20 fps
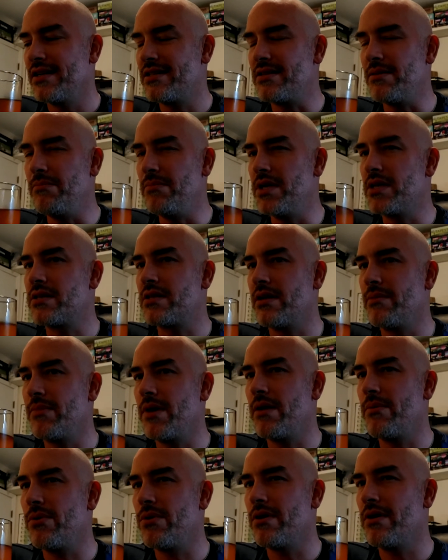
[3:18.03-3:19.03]
a miss on
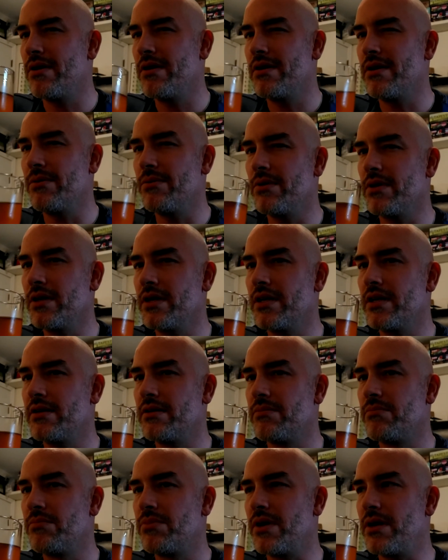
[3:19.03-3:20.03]
my part. I really
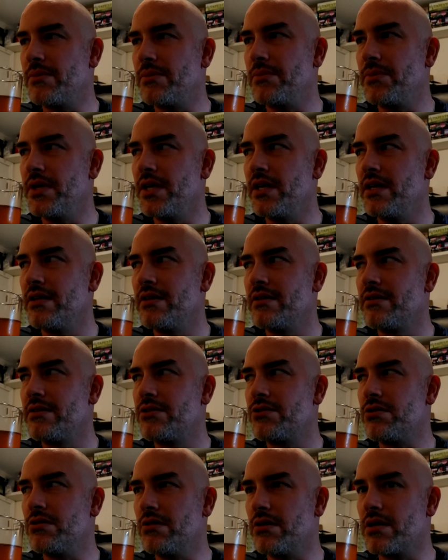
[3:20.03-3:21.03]
probably
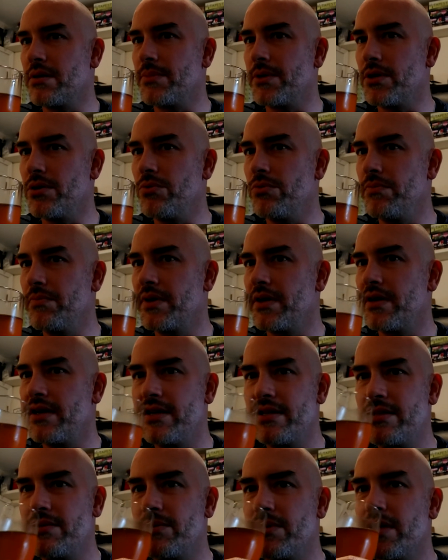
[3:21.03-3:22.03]
should look up a golden berry
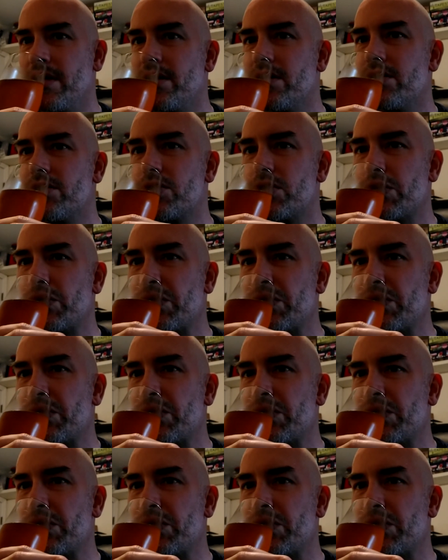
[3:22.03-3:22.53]
and see what that is.